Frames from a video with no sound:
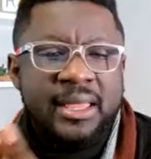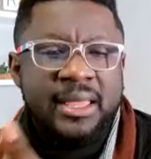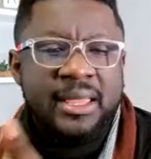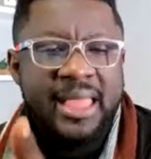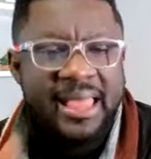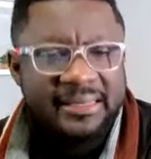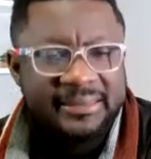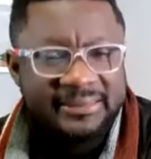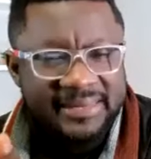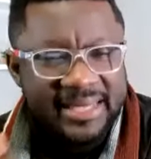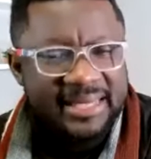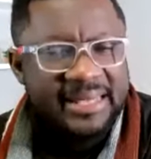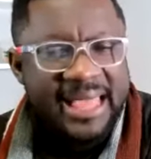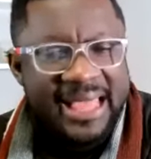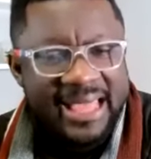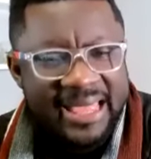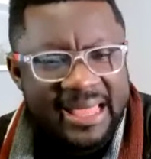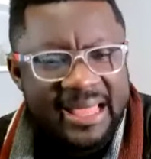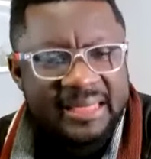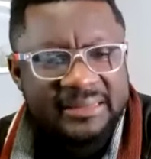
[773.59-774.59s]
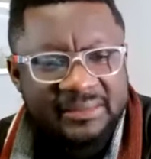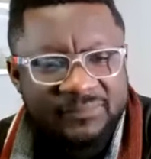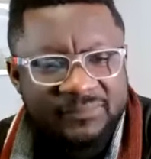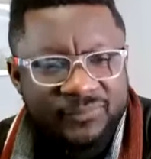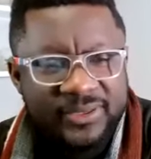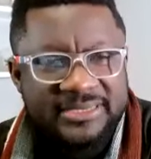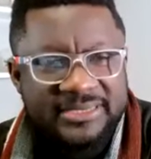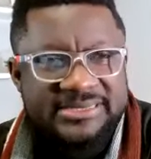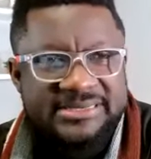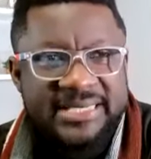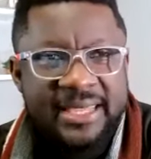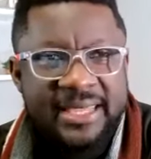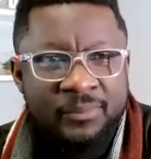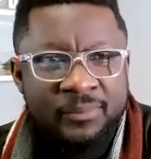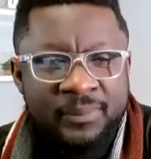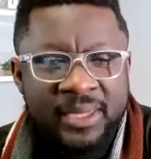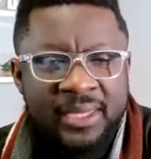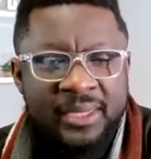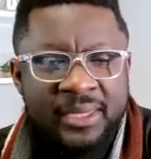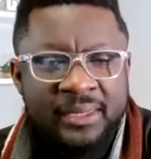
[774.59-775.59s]
And then I had the voice say to
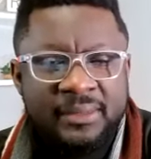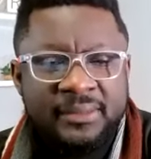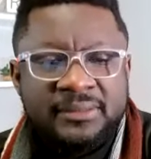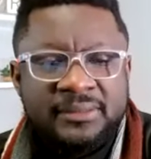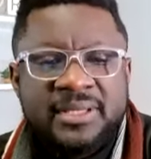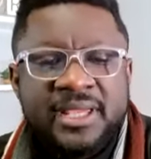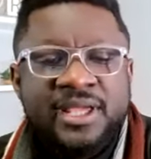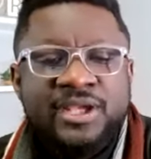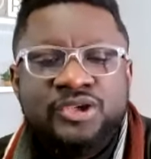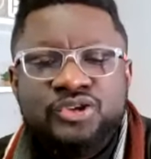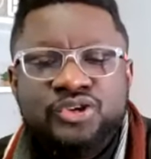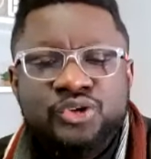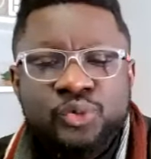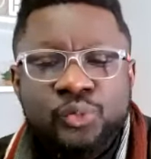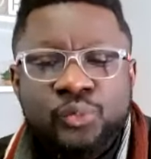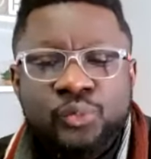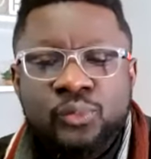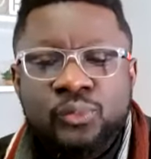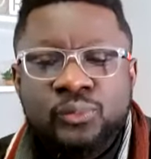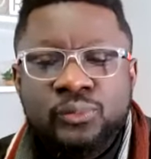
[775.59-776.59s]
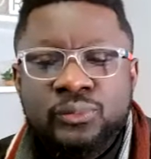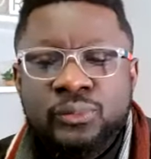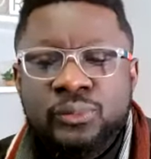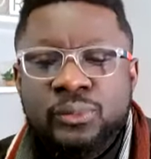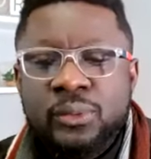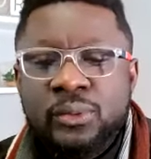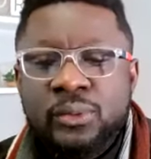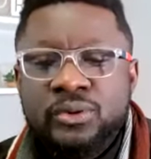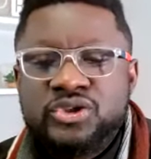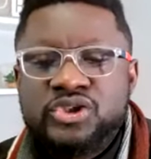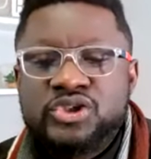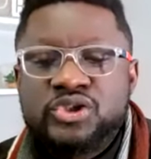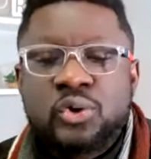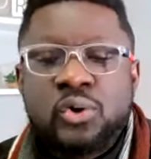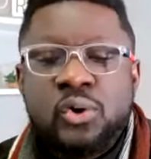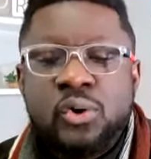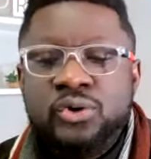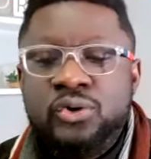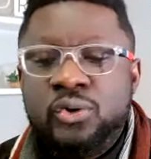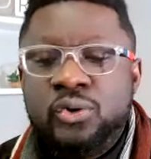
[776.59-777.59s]
me, did you
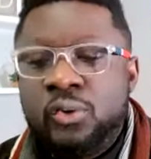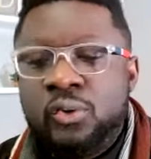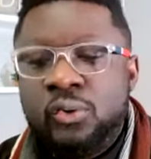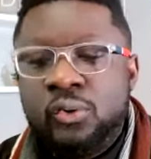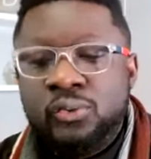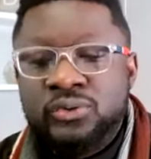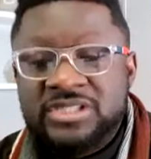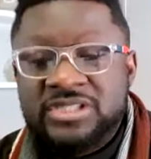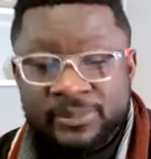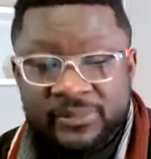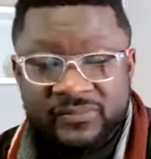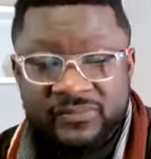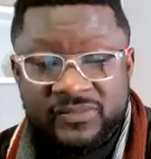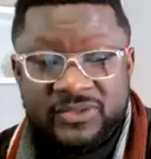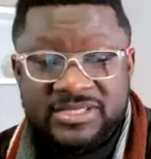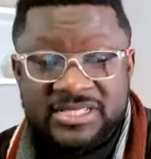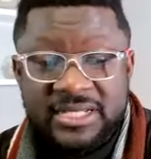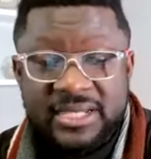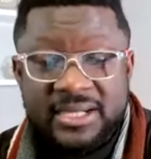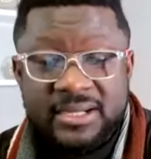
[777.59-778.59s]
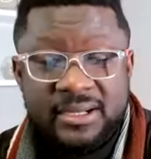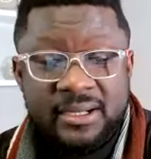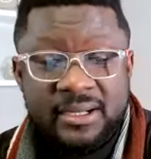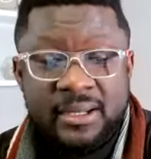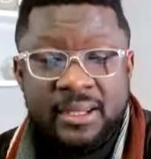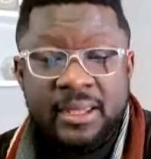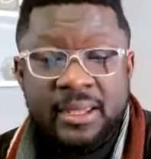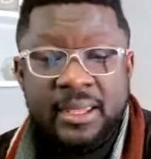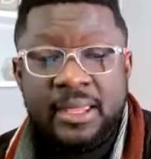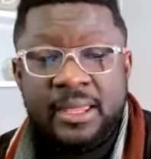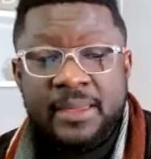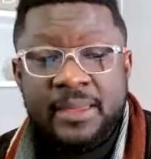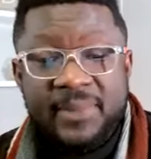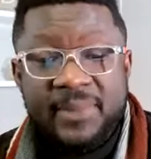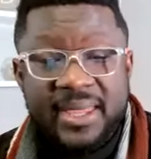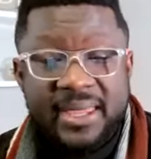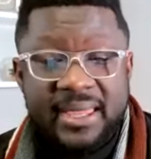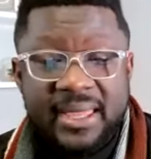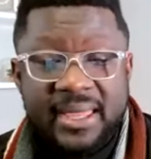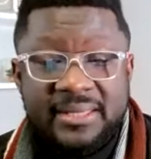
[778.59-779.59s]
score your goals the previous year?
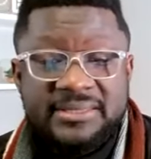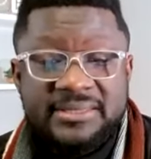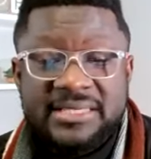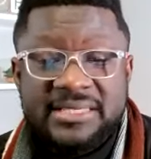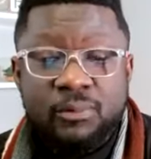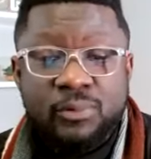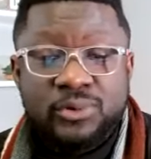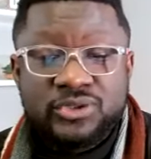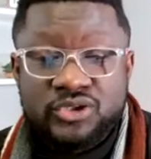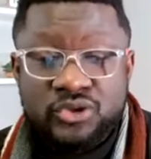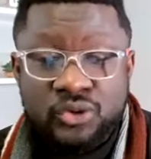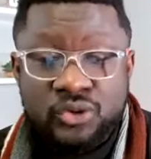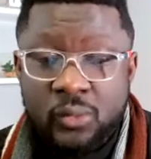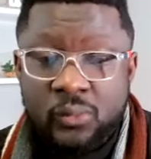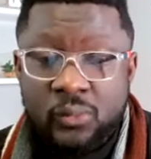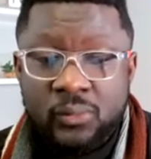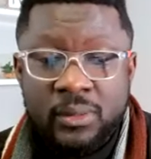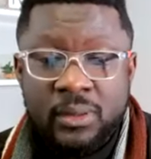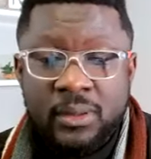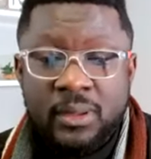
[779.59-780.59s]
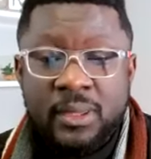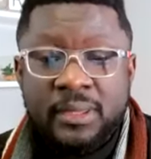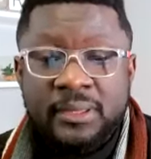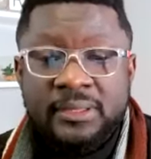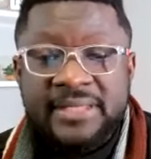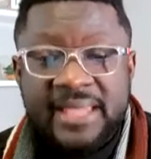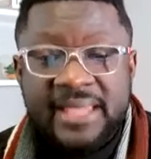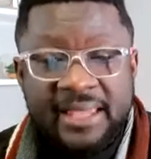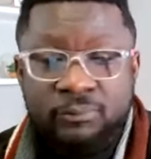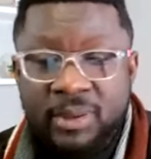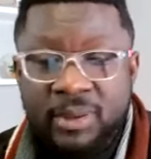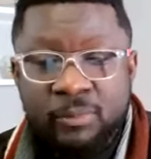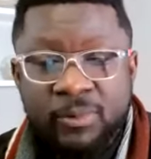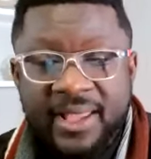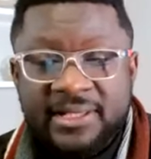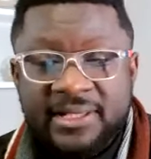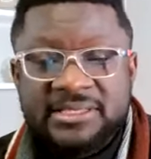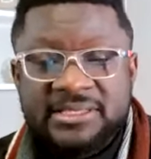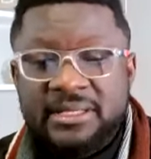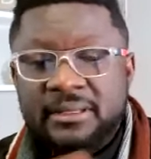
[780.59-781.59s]
My answer was no. Then we
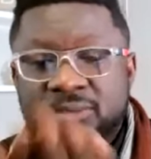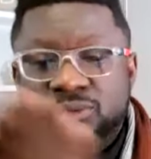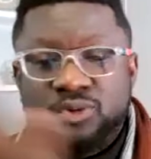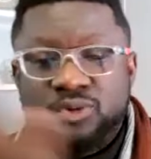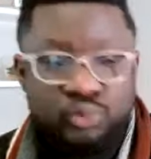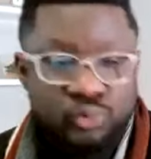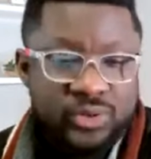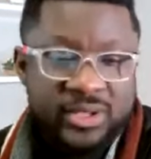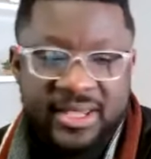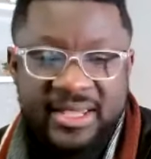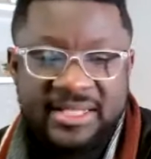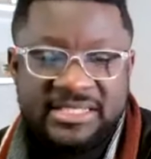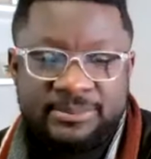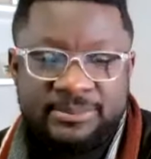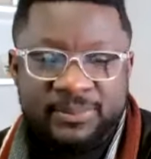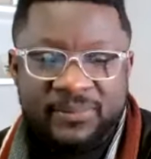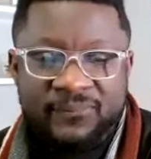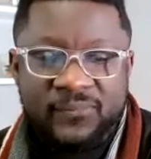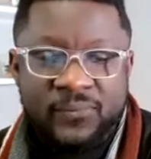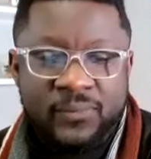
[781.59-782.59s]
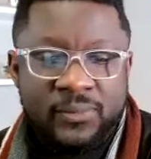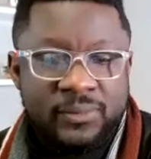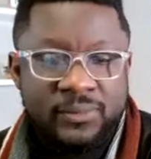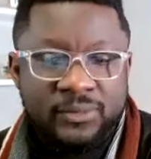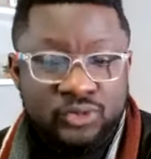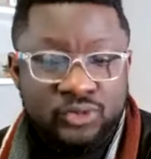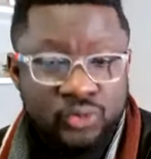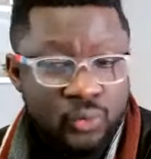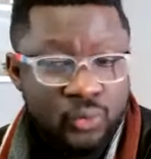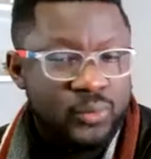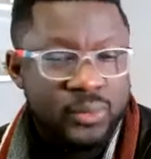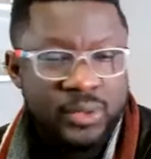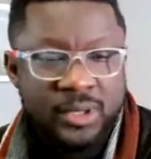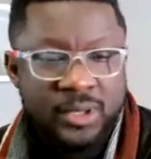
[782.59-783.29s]
went 2 years before, no.